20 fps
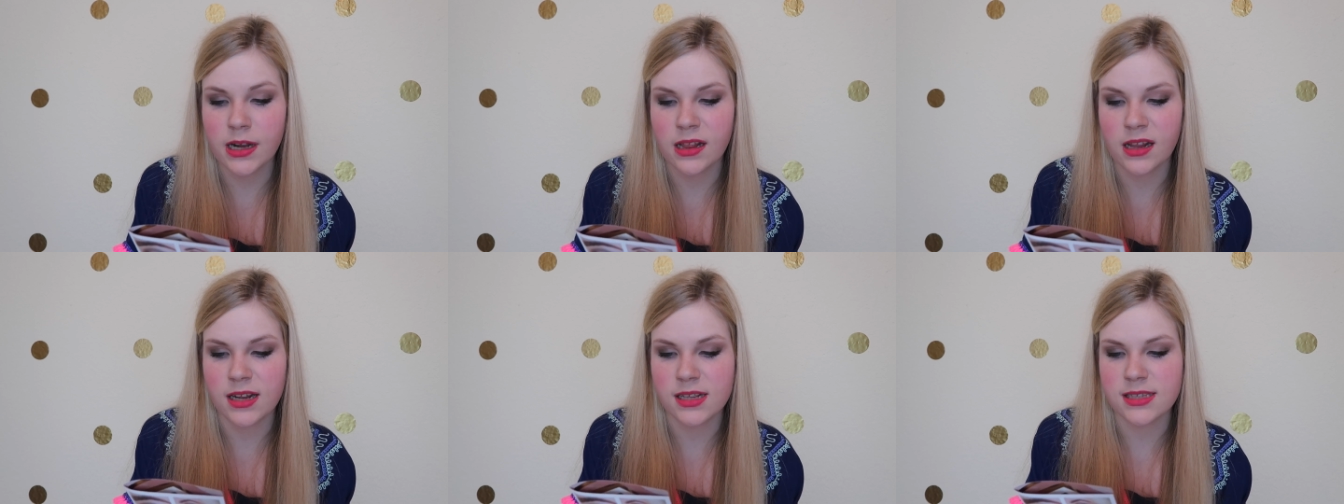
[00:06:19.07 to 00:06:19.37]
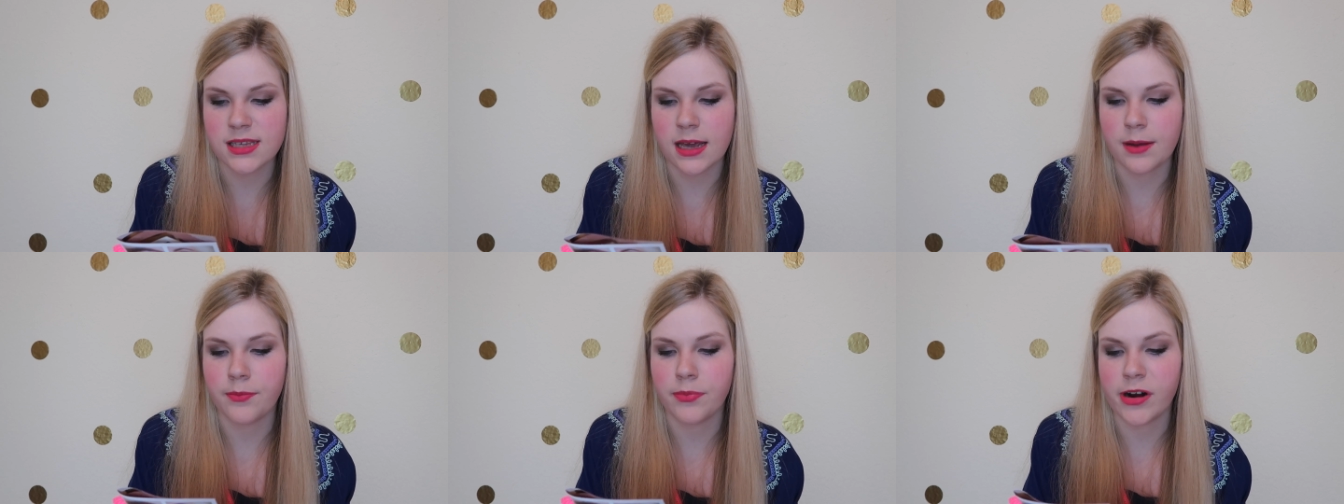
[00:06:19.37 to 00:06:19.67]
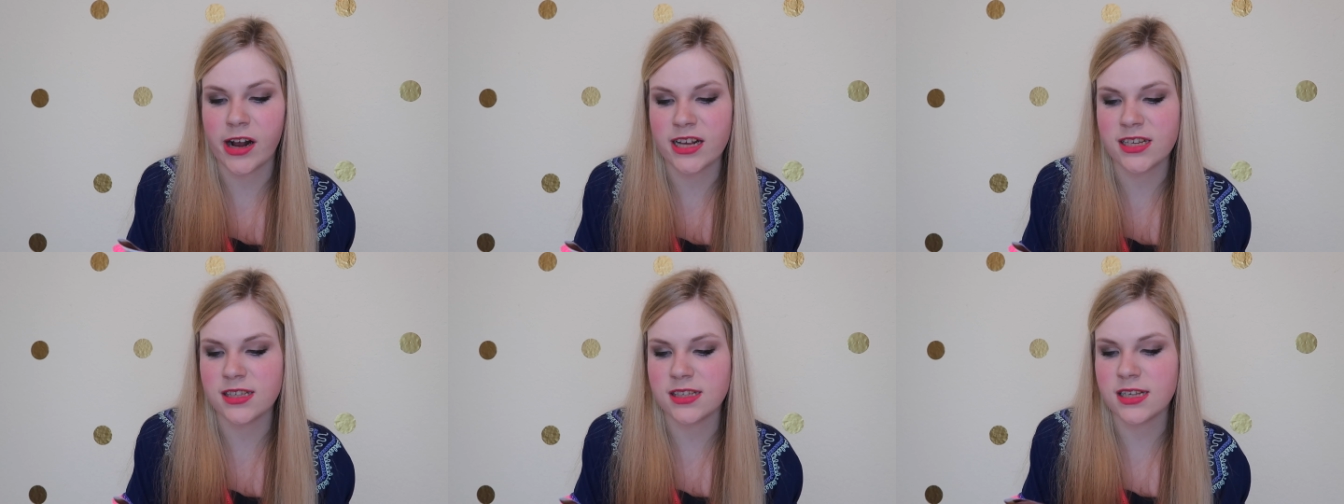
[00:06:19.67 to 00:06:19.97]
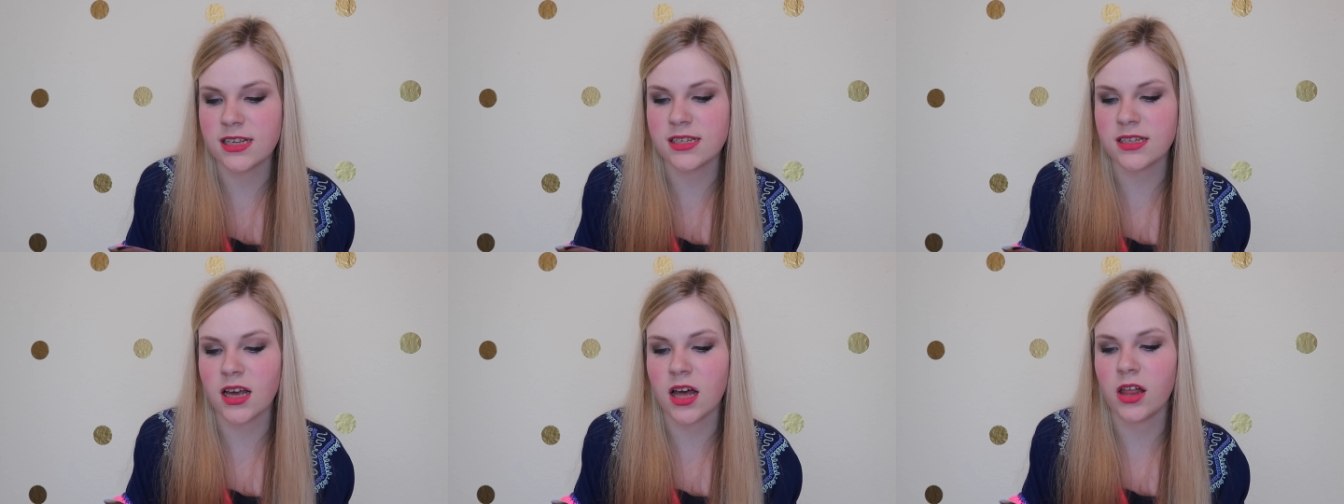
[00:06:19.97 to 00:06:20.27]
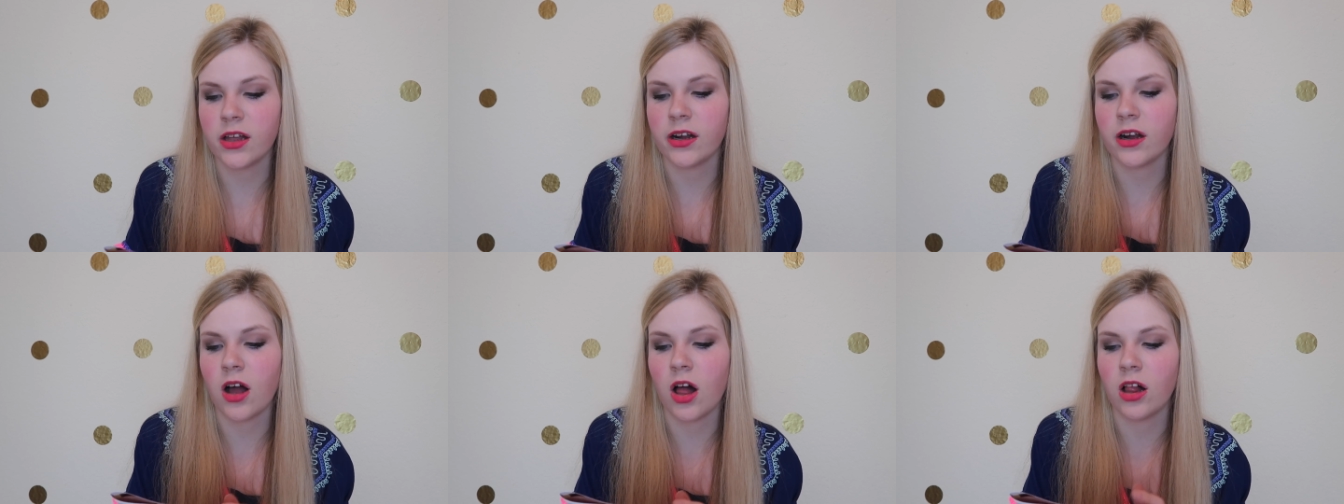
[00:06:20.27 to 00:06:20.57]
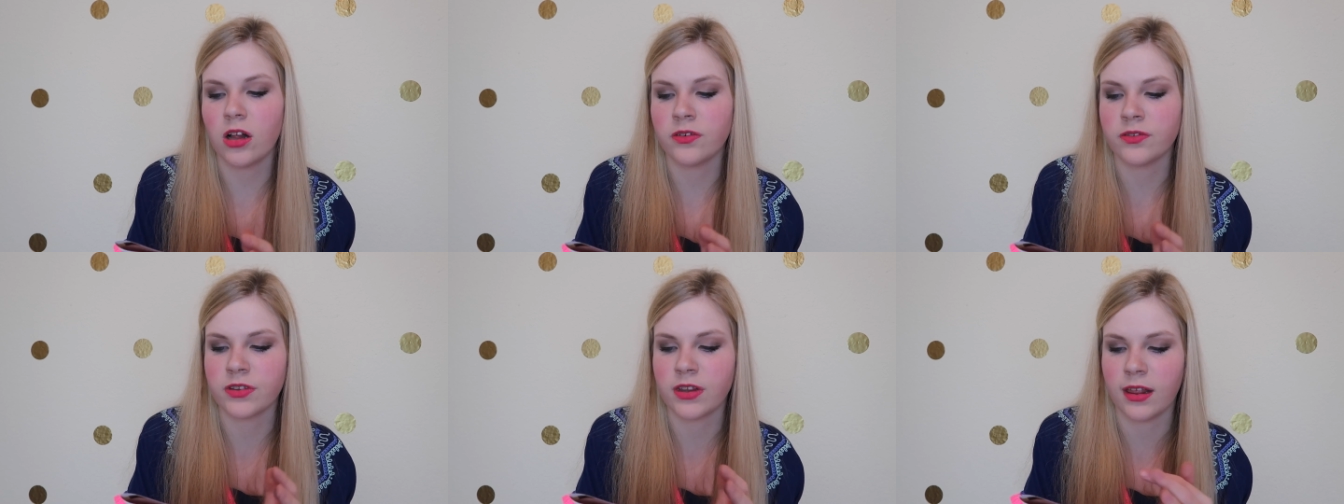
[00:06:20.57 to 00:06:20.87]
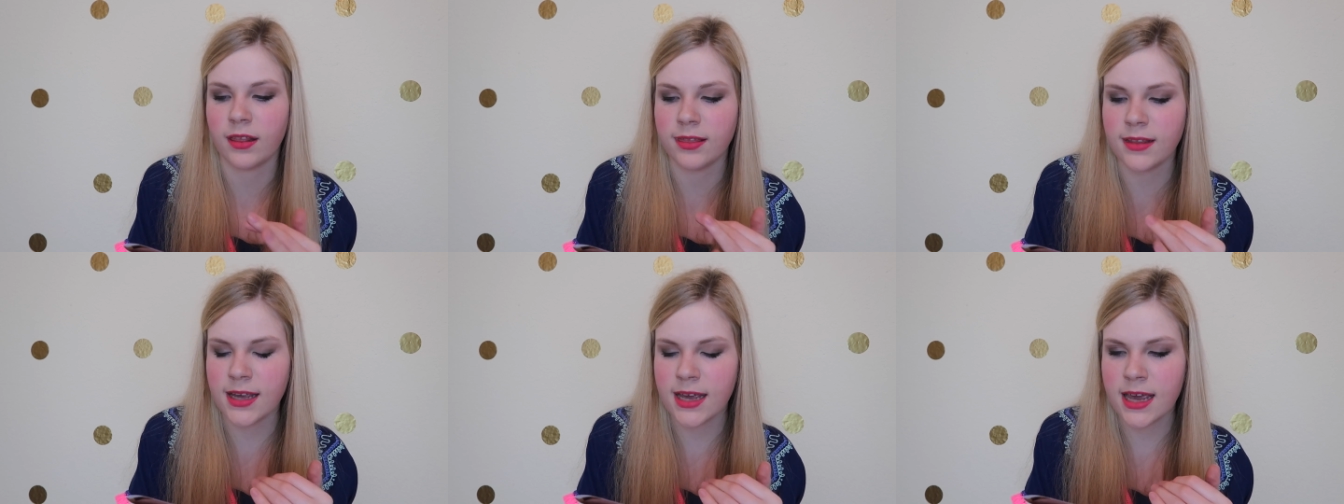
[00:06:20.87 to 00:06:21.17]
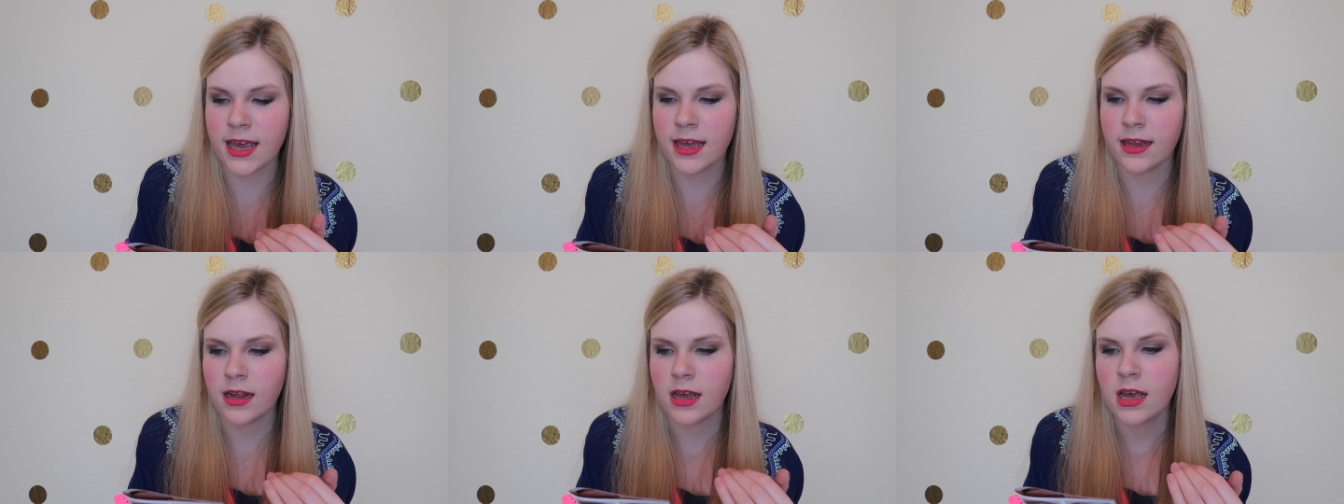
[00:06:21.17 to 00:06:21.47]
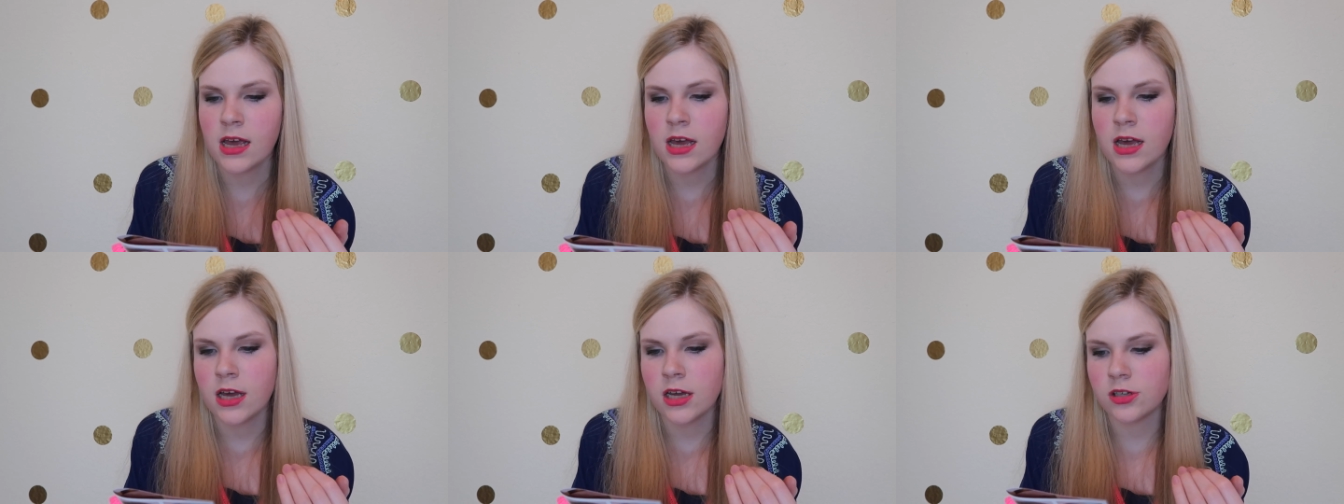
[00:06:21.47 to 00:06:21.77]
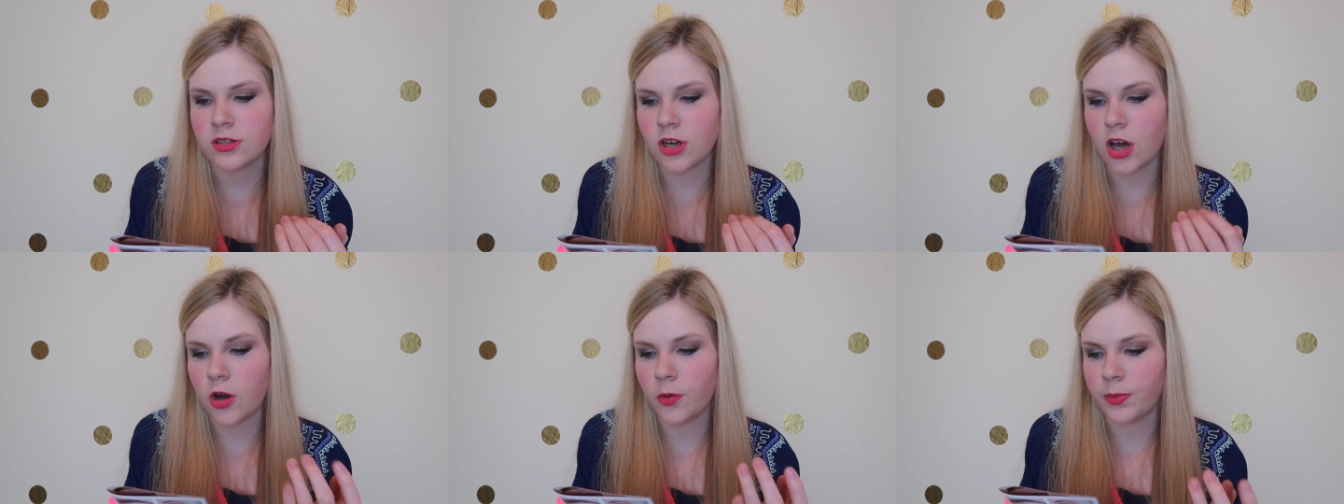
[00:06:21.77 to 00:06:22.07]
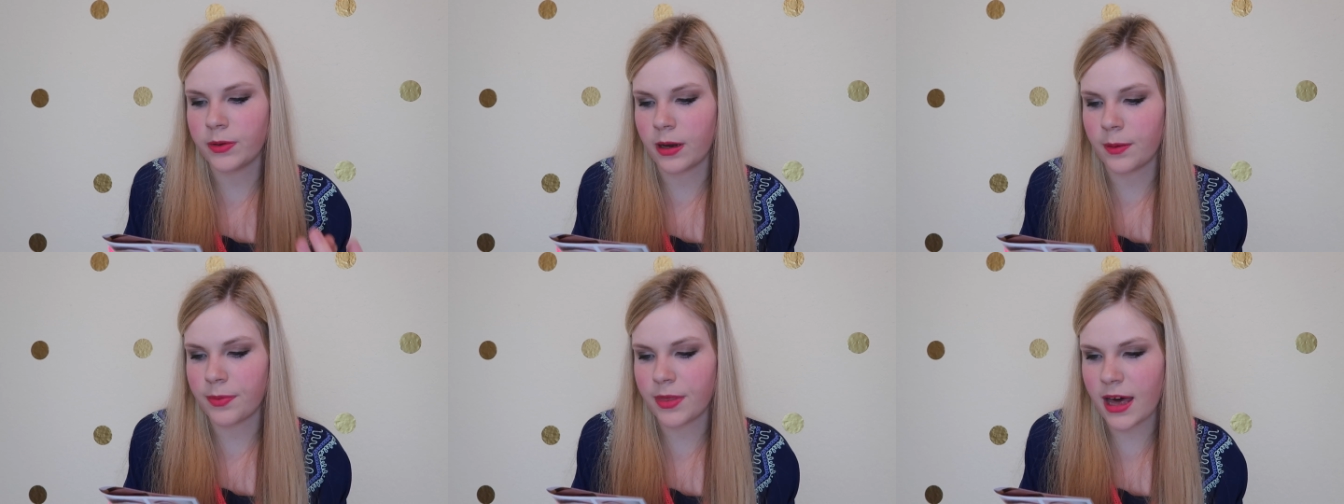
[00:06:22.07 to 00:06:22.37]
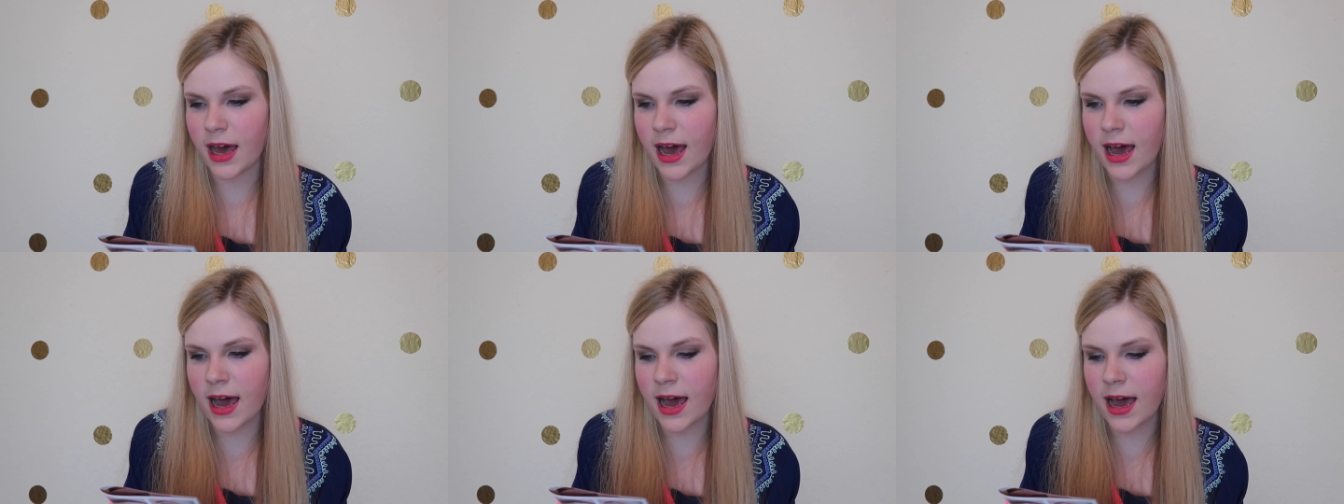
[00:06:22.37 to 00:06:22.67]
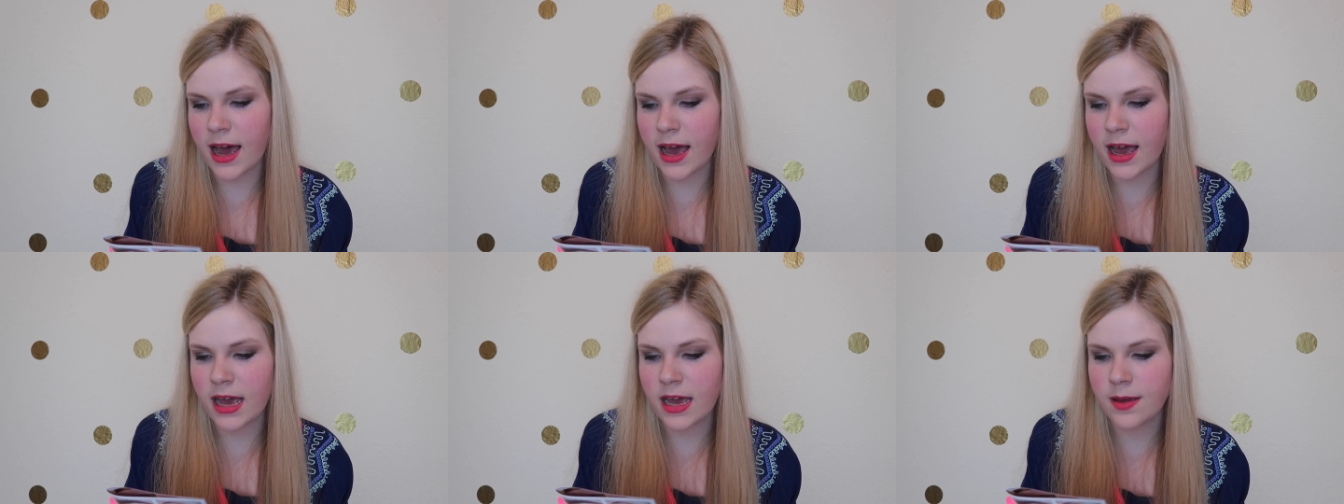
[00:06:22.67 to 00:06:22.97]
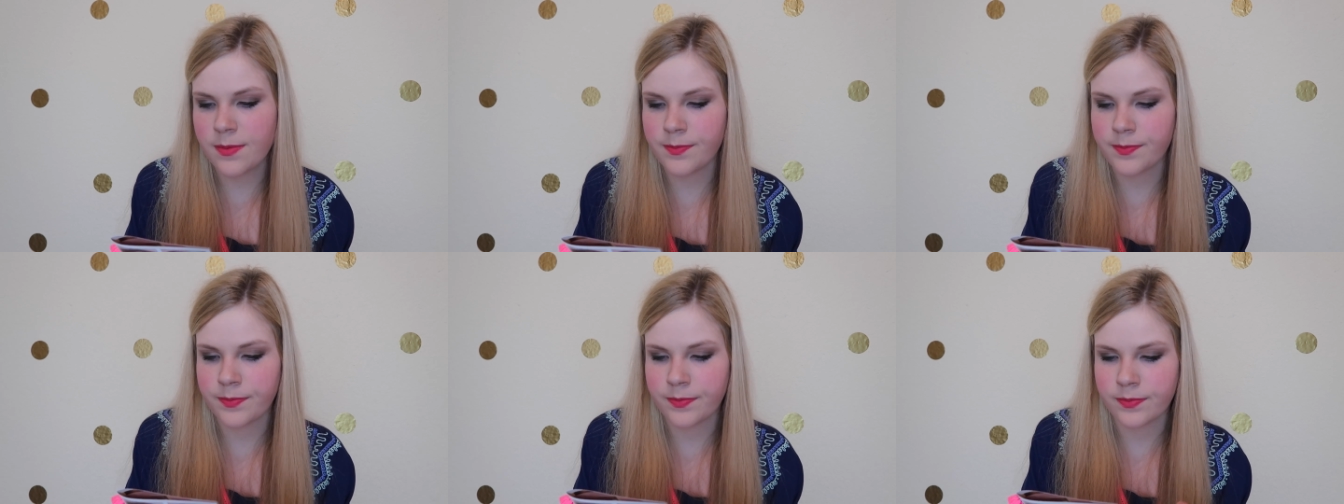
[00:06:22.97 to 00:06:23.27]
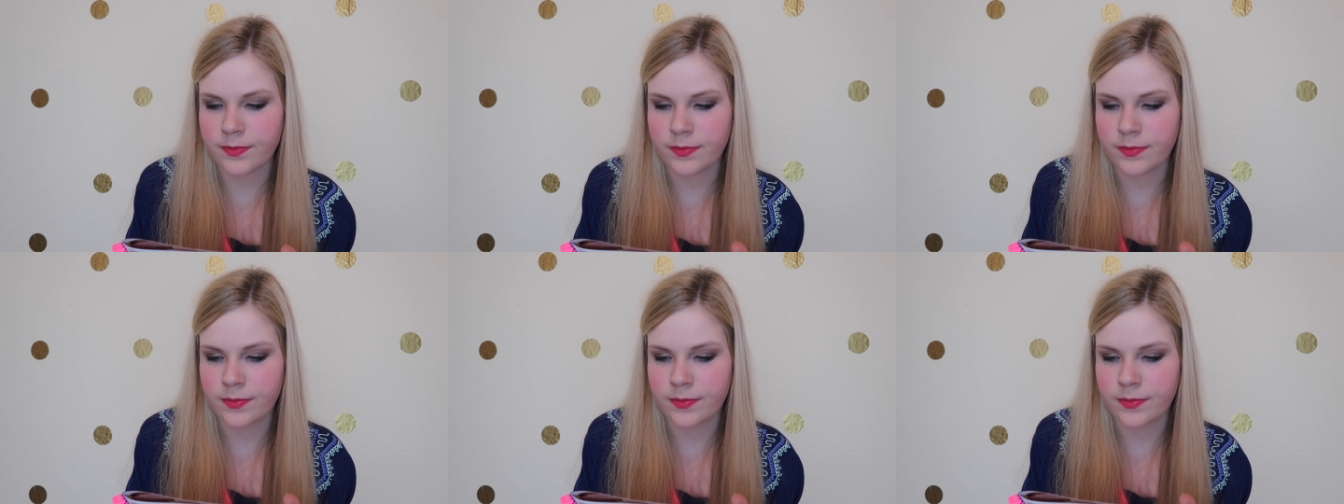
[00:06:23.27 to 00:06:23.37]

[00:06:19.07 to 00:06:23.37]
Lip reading: And then it's like press this color all over the lid to open up the eye.